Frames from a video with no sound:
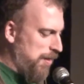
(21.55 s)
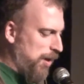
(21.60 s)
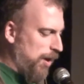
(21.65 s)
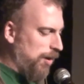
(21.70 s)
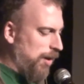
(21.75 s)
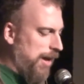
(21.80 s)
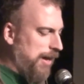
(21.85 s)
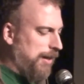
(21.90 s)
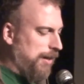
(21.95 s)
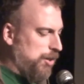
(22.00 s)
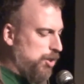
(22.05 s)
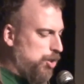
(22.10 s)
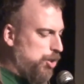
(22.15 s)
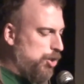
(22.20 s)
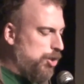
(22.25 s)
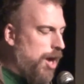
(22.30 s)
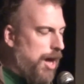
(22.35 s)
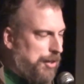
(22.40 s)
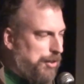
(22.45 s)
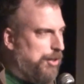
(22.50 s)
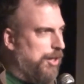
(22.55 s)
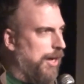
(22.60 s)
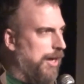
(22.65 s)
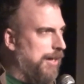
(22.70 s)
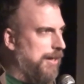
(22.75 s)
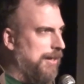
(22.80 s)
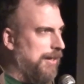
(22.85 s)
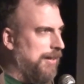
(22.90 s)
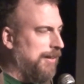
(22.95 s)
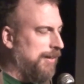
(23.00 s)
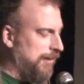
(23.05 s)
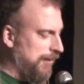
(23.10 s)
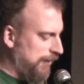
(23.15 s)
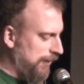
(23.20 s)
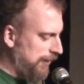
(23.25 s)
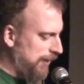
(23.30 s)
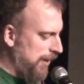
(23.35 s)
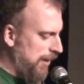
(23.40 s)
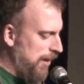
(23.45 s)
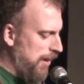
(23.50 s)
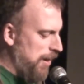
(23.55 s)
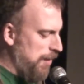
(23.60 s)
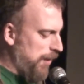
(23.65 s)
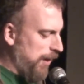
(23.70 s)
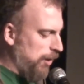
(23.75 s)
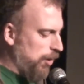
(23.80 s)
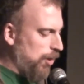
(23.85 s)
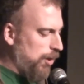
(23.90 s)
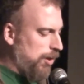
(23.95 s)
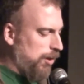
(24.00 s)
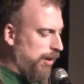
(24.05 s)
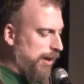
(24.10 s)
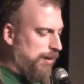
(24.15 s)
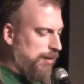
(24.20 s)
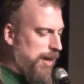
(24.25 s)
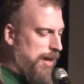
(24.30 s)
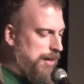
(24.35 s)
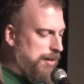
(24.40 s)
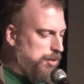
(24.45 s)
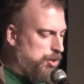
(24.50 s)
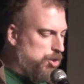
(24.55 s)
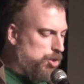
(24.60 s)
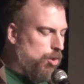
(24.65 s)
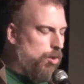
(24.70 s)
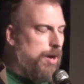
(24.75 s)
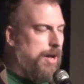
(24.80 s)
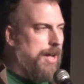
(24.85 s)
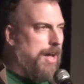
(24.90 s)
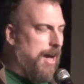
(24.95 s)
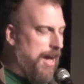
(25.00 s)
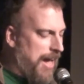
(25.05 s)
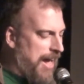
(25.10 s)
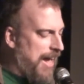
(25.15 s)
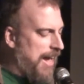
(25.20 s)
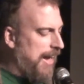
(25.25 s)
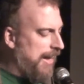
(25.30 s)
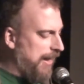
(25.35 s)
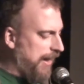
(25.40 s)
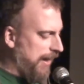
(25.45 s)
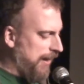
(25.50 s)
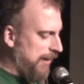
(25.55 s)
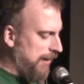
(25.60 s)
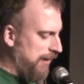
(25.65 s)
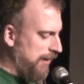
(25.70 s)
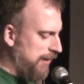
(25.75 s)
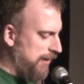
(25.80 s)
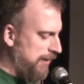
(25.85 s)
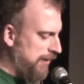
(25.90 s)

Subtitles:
They're like a shotgun. They look like they'd enjoy a hanging.